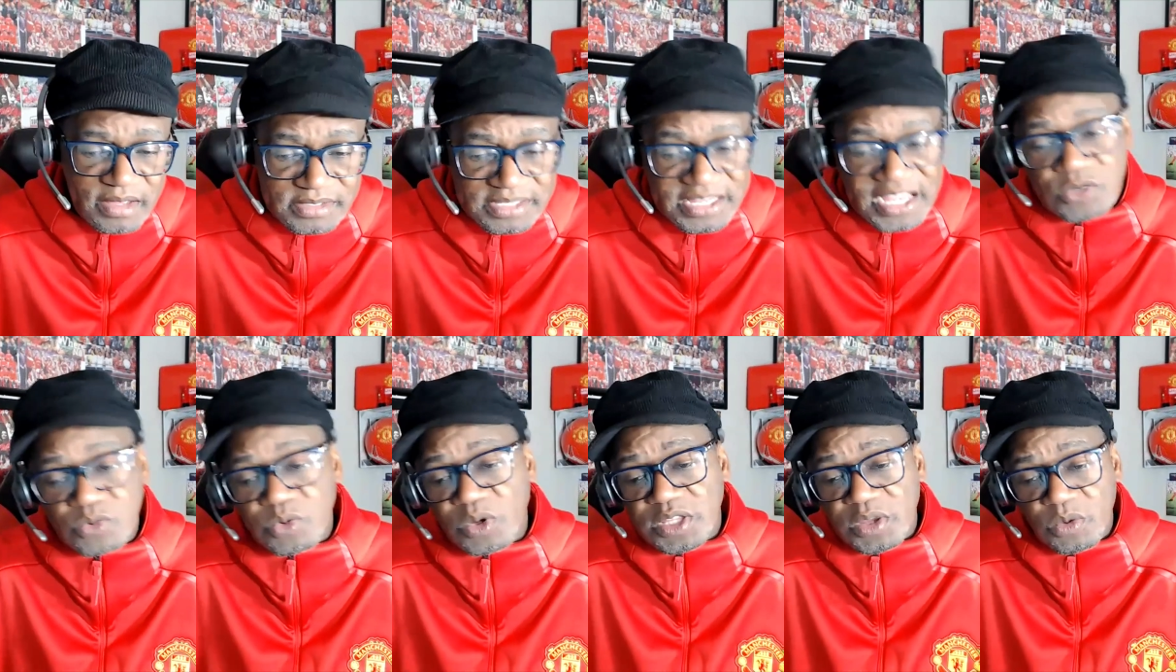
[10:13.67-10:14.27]

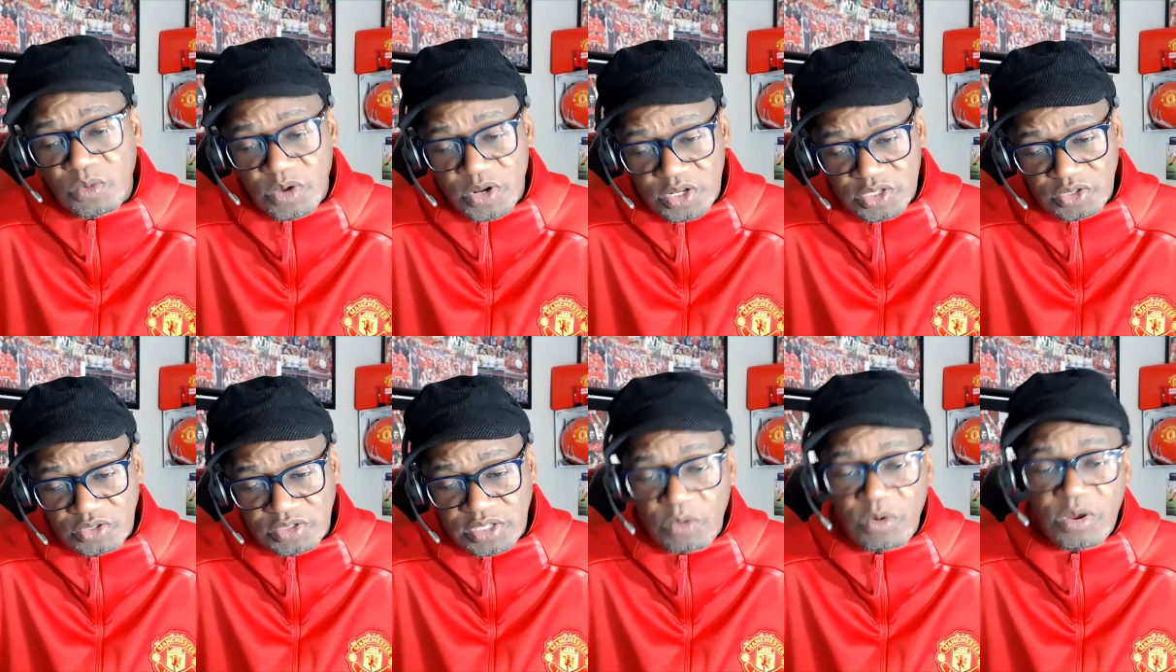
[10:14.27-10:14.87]
That's what they want to
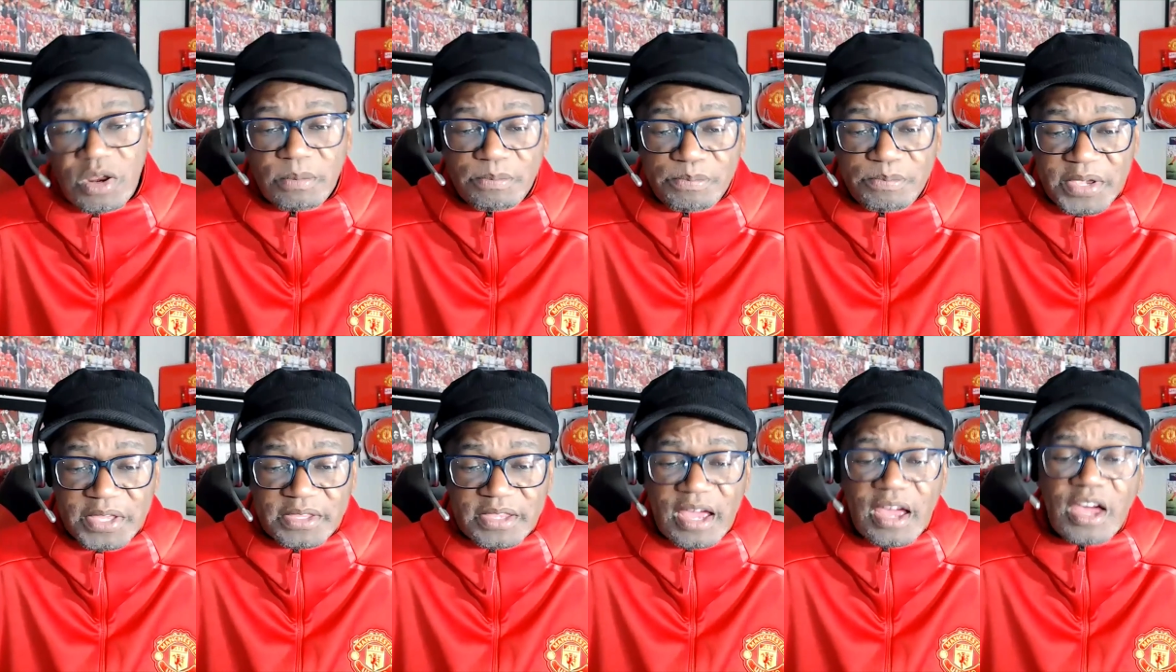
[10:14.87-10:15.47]
do. They want to
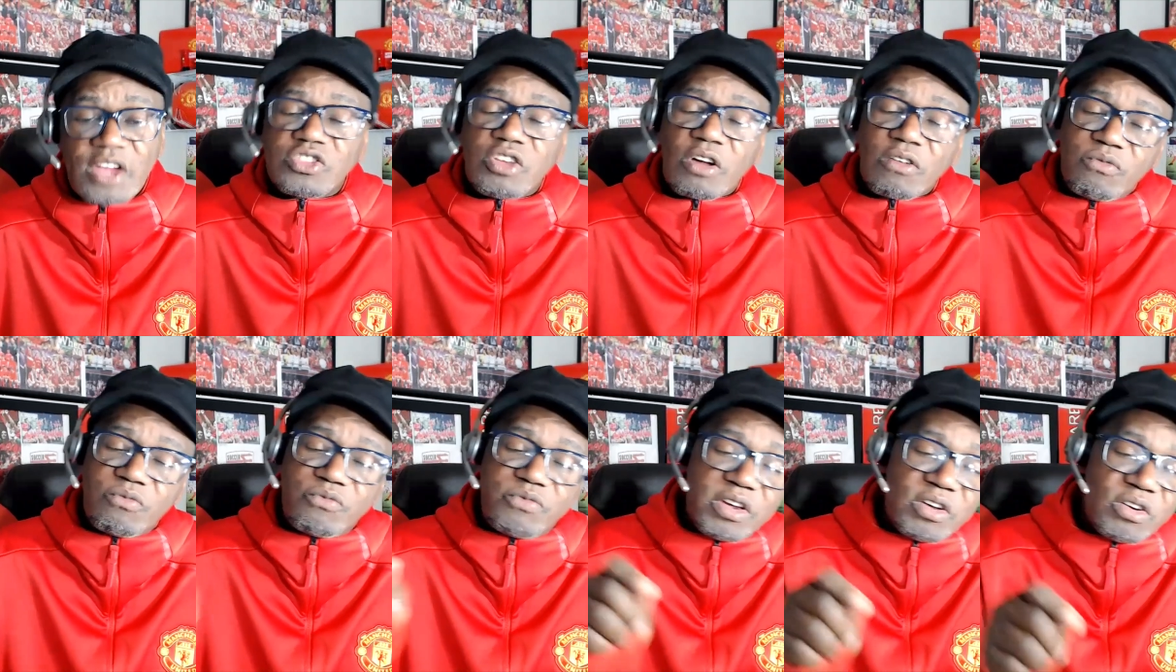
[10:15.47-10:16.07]
bring the
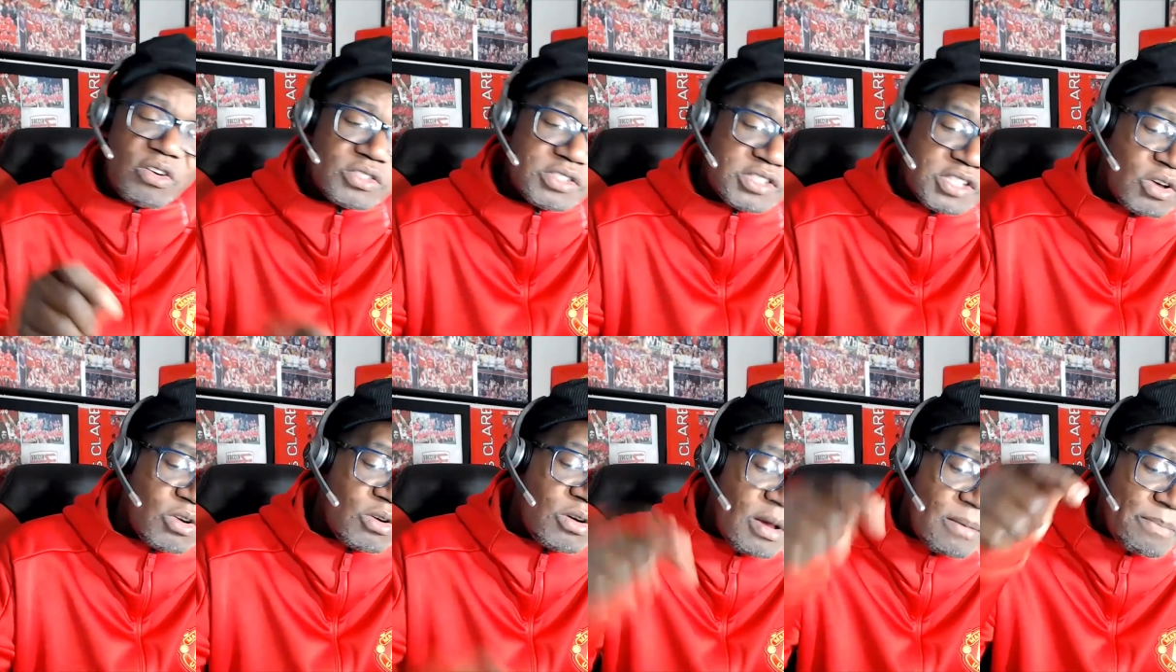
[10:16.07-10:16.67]
real
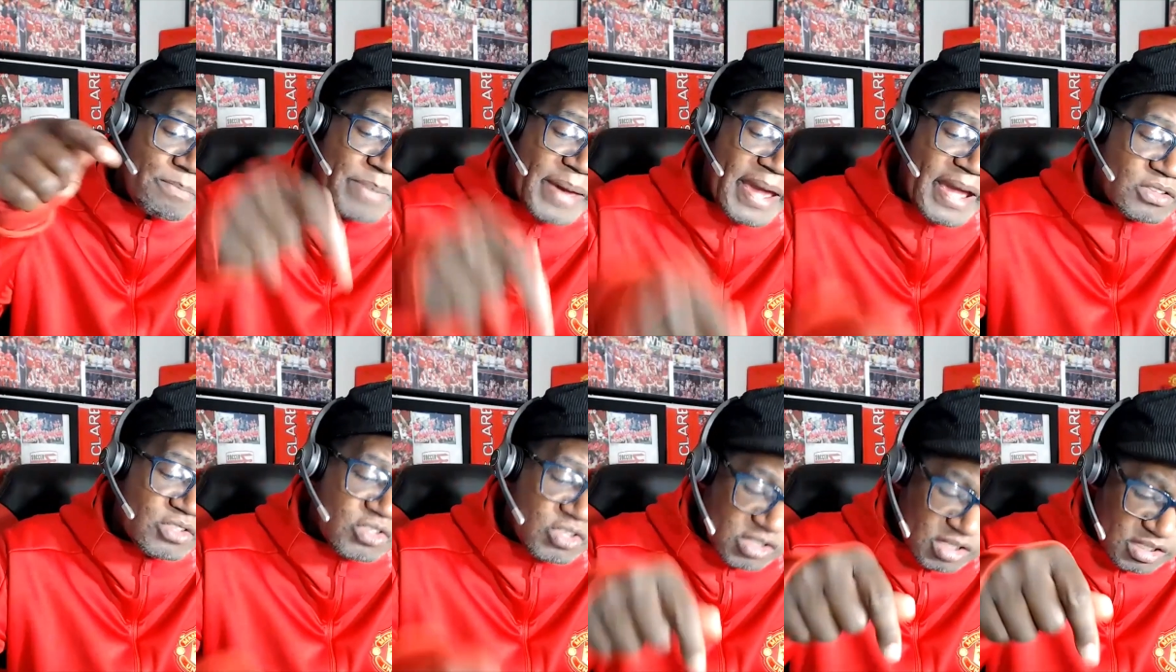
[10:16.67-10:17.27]
deal
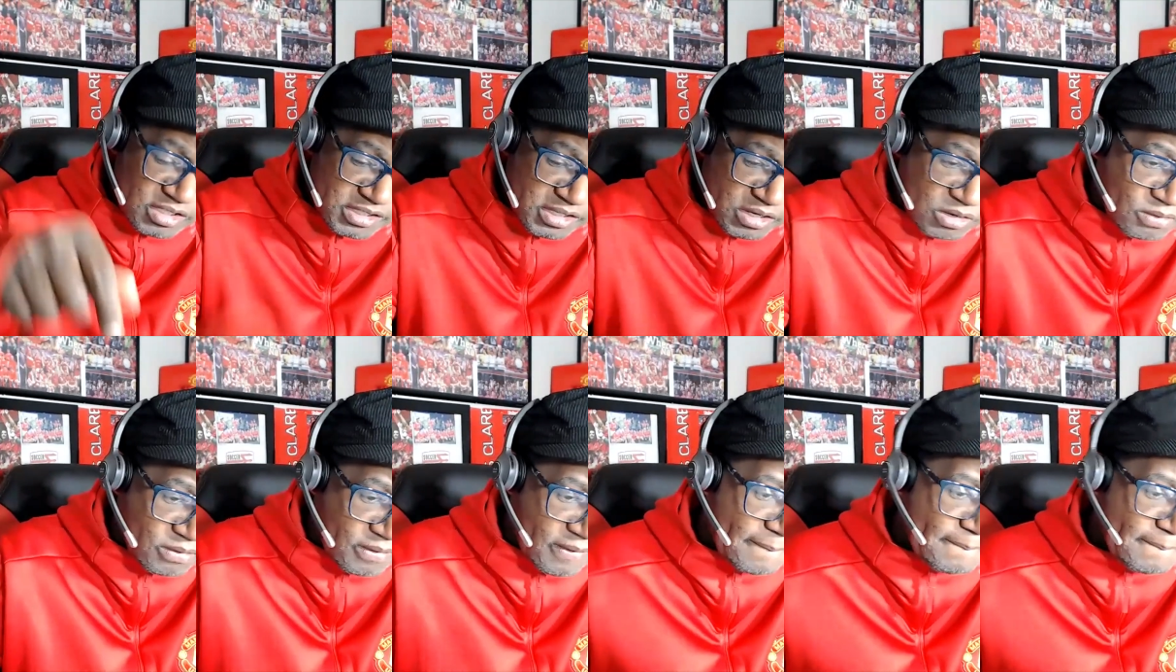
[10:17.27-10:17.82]
back to the deal.